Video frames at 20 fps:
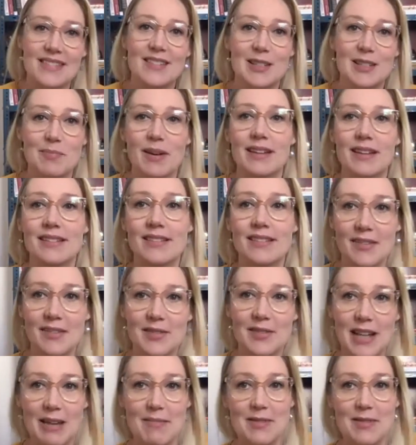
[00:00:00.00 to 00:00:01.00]
You spend a lot of
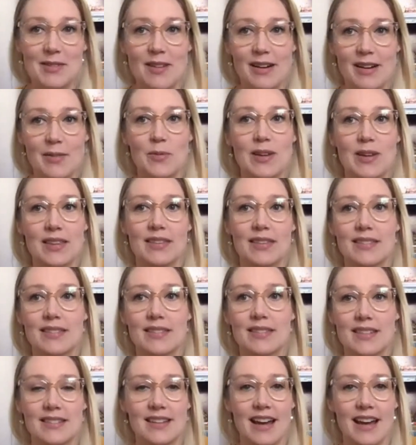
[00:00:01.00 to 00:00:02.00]
time as a writer with
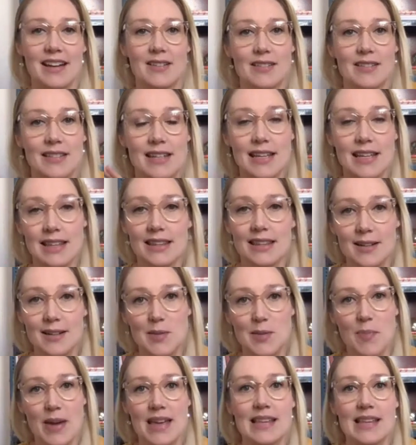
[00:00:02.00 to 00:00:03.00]
designers in their
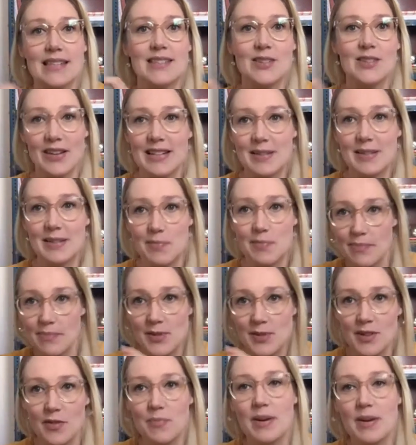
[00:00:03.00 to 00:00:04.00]
space trying to
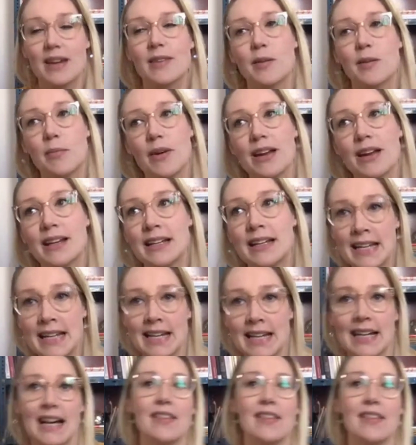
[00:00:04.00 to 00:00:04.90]
sort of pick their brain,